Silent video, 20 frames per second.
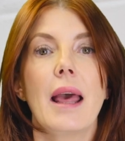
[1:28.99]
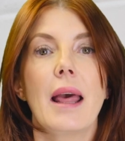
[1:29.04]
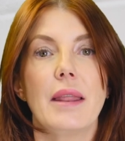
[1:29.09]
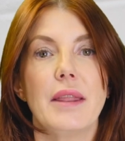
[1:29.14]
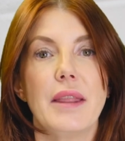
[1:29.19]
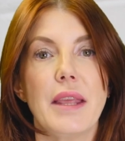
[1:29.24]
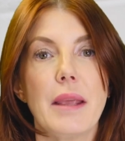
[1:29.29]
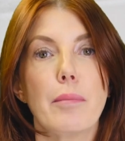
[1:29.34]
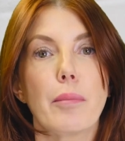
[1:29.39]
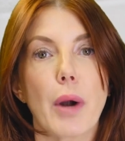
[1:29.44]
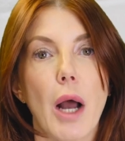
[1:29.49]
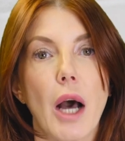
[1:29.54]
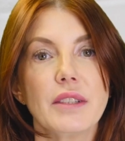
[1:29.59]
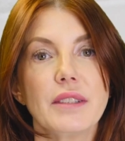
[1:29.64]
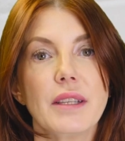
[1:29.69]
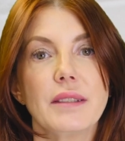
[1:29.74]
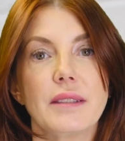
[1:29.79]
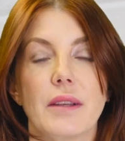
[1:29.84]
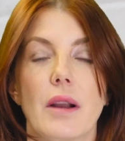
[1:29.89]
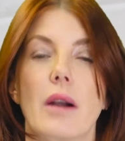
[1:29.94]
the
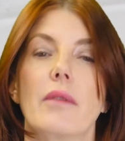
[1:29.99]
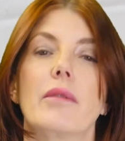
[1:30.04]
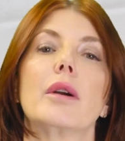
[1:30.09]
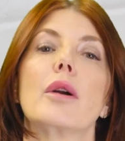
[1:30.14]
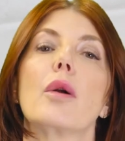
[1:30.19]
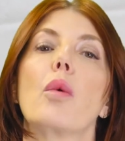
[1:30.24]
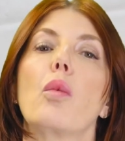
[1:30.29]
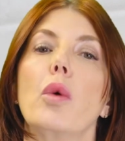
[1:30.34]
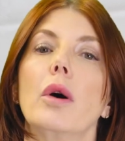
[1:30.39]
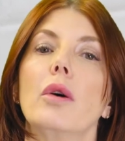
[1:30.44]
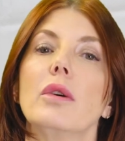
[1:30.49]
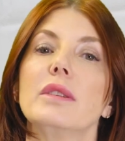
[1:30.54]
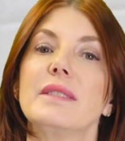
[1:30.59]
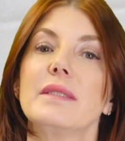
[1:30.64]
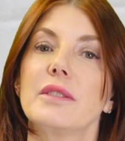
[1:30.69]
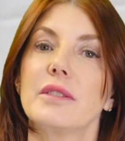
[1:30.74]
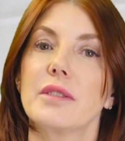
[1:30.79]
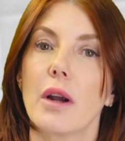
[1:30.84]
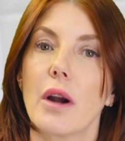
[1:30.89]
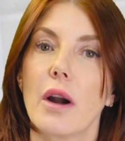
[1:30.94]
process server will
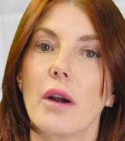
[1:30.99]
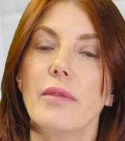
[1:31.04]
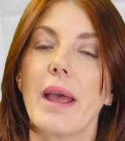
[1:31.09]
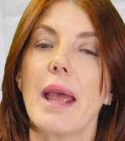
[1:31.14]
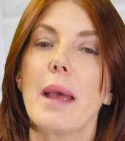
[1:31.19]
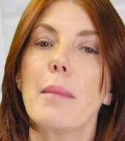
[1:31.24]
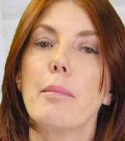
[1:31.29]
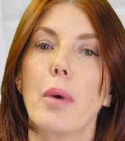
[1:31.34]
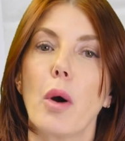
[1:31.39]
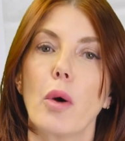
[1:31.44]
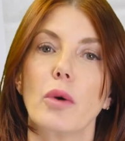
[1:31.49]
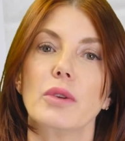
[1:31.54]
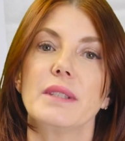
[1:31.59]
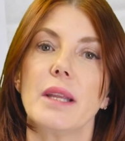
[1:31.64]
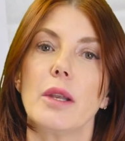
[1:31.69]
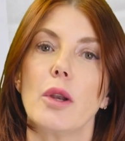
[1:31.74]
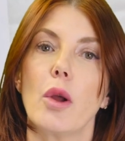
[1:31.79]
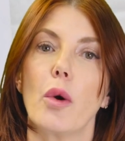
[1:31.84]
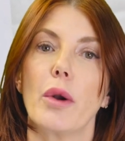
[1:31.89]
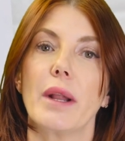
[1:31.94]
serve and post
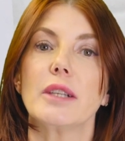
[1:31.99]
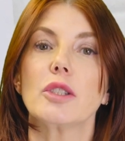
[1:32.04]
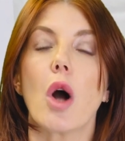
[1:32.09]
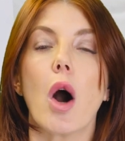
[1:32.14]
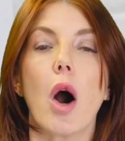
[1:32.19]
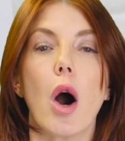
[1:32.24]
the notice